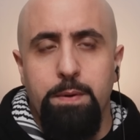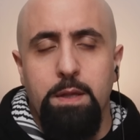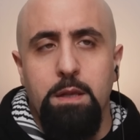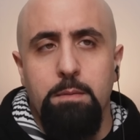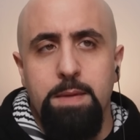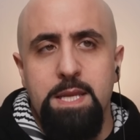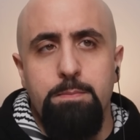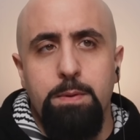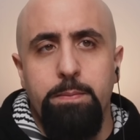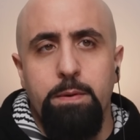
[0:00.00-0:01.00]
Many
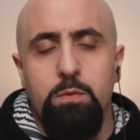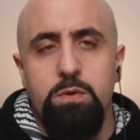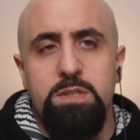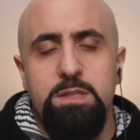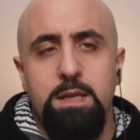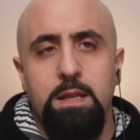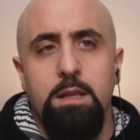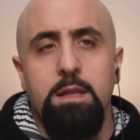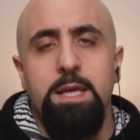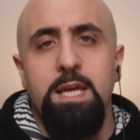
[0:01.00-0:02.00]
people were
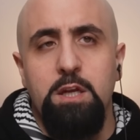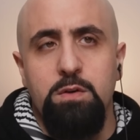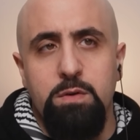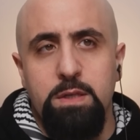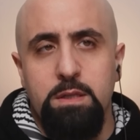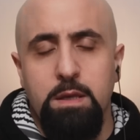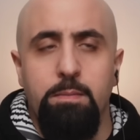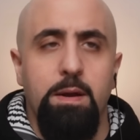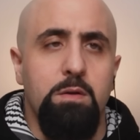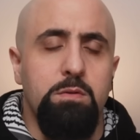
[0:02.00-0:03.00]
still ignorant
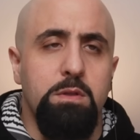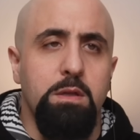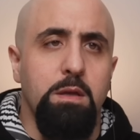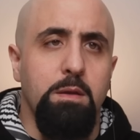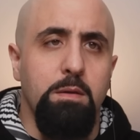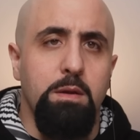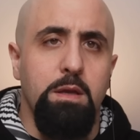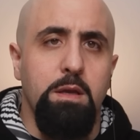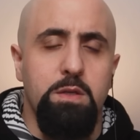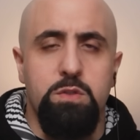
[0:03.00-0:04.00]
about
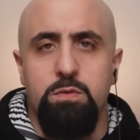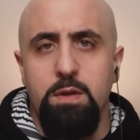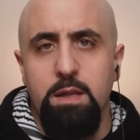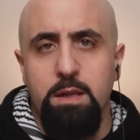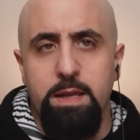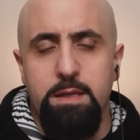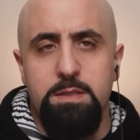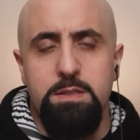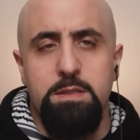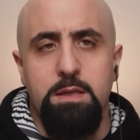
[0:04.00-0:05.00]
Israel and
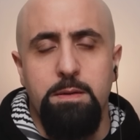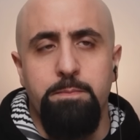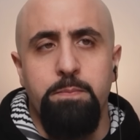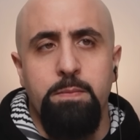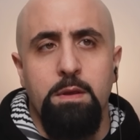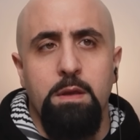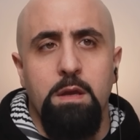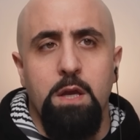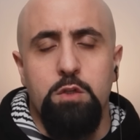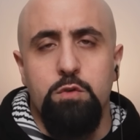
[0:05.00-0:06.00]
its
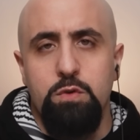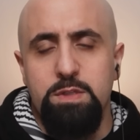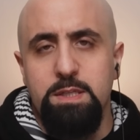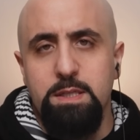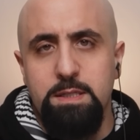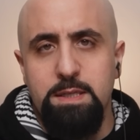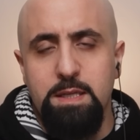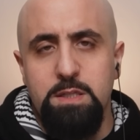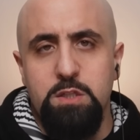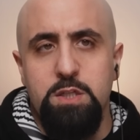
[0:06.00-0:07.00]
atrocities
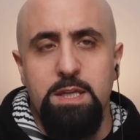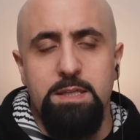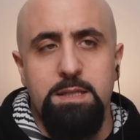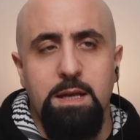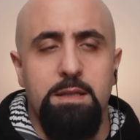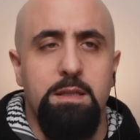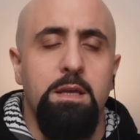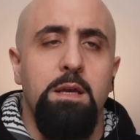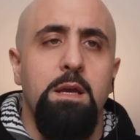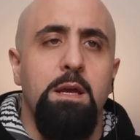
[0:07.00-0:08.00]
and its genocide
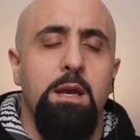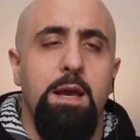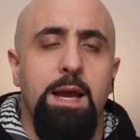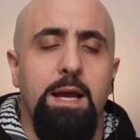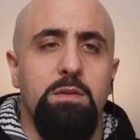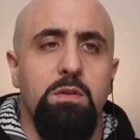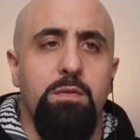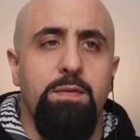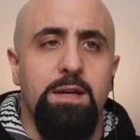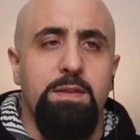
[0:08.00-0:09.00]
and the
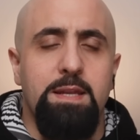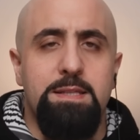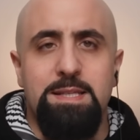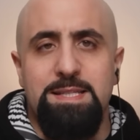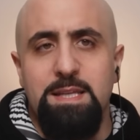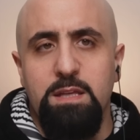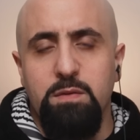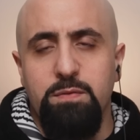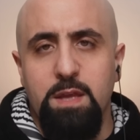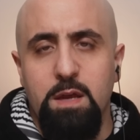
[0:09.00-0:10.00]
fact that it's a state
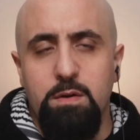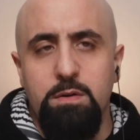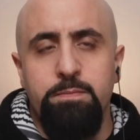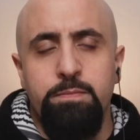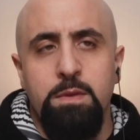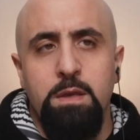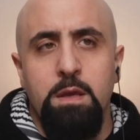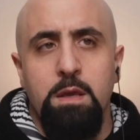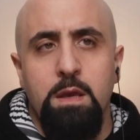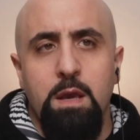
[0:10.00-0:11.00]
of terror.
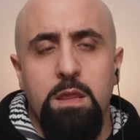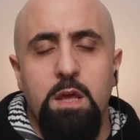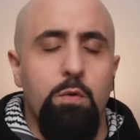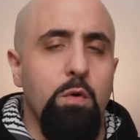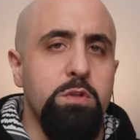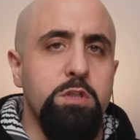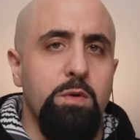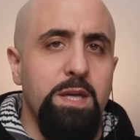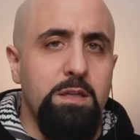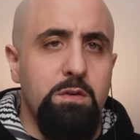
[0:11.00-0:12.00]
And they were
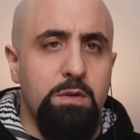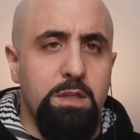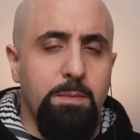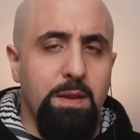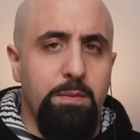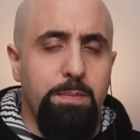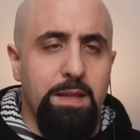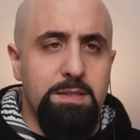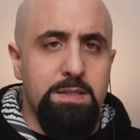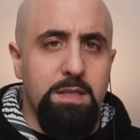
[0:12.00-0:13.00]
also ignorant about the
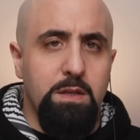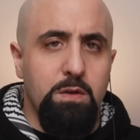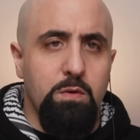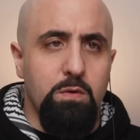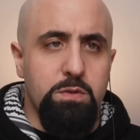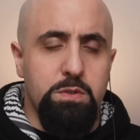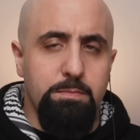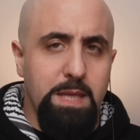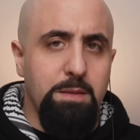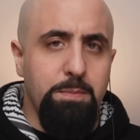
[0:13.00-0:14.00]
Palestinian cause.
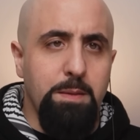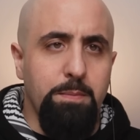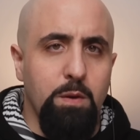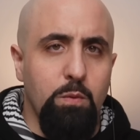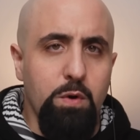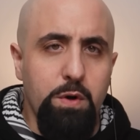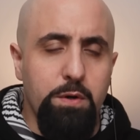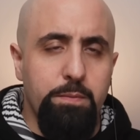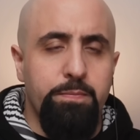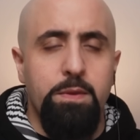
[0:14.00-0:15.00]
Many people were.